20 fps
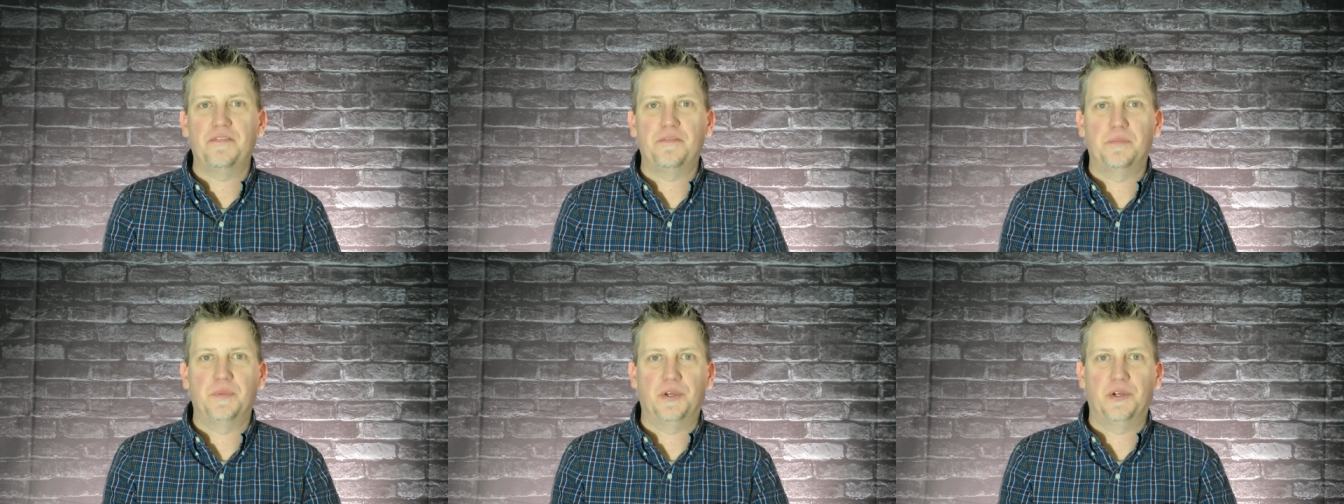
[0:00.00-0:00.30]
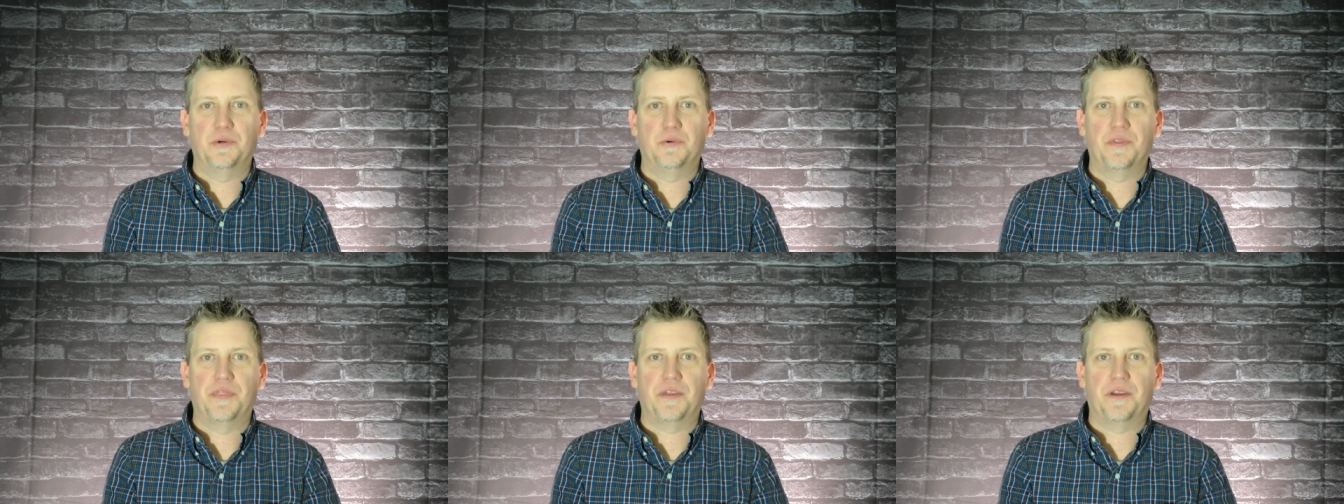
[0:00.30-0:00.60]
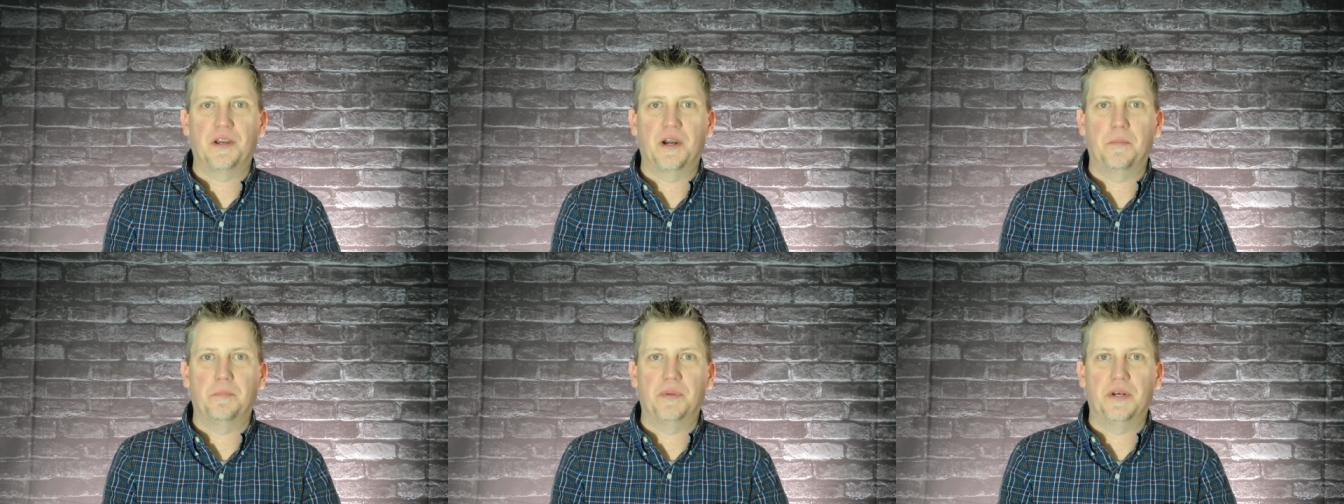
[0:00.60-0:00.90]
familiar with the
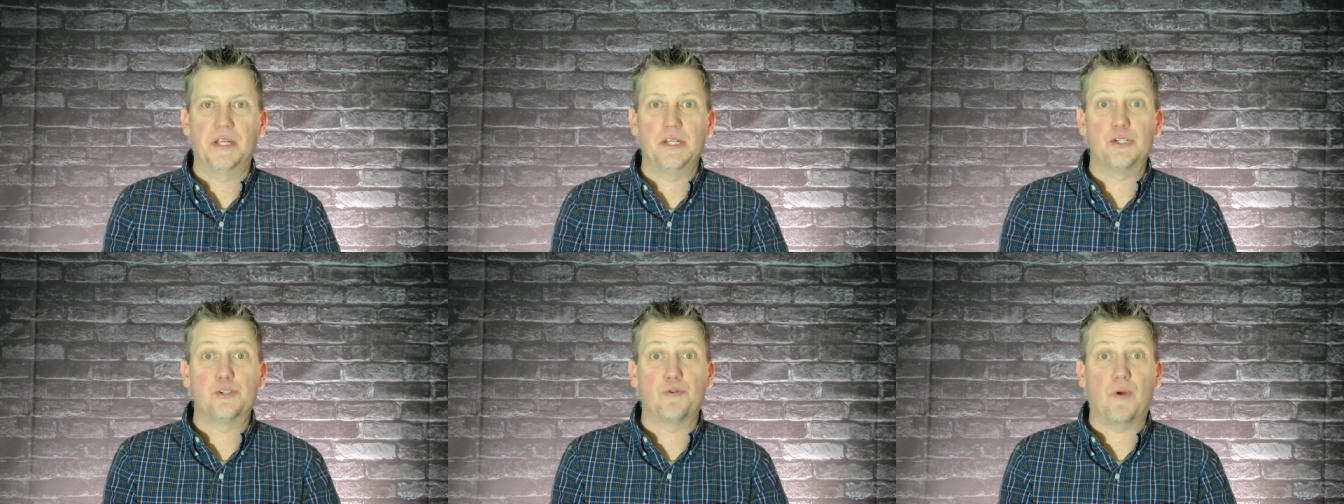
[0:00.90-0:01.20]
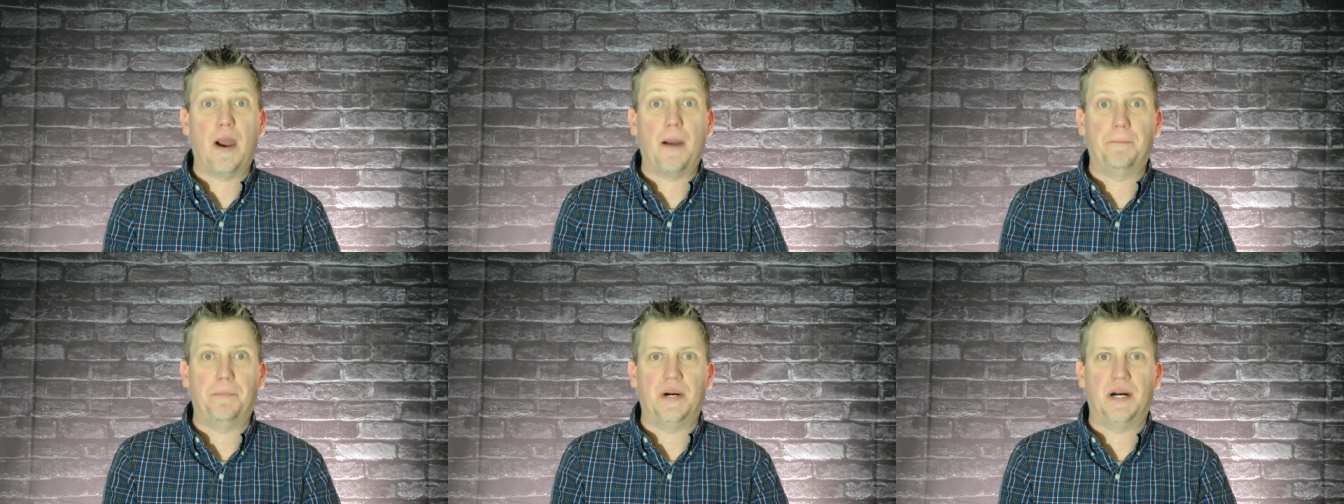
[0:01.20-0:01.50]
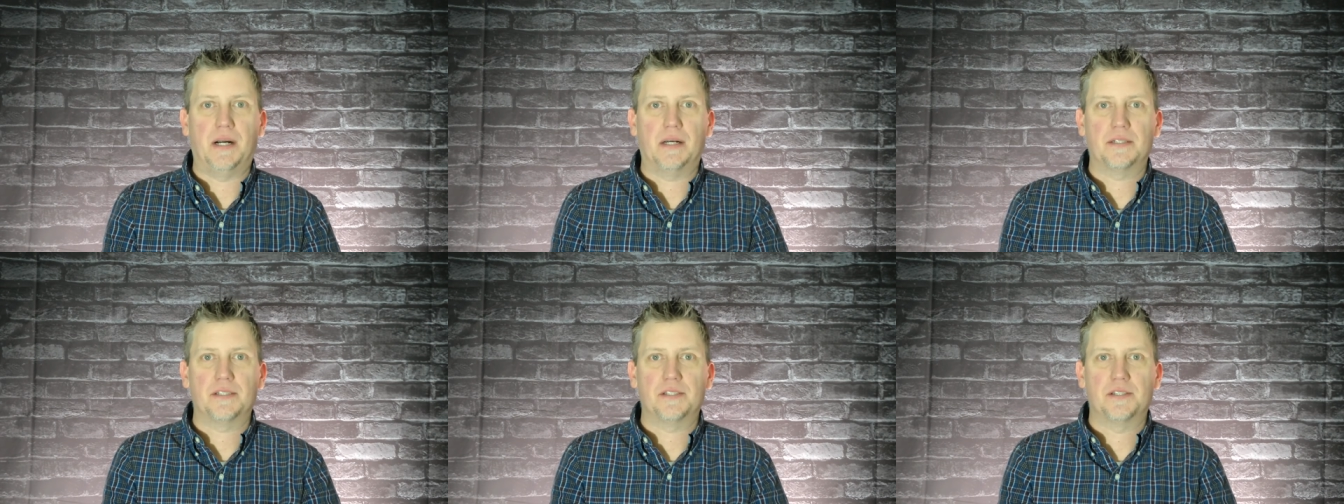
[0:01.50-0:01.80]
company
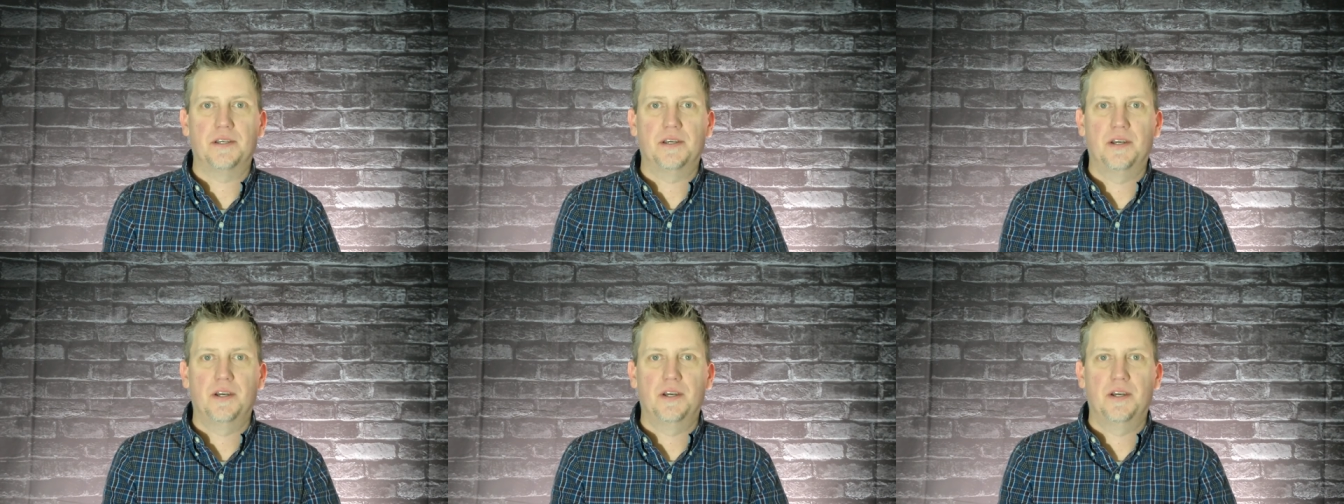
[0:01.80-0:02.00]
Dropbox.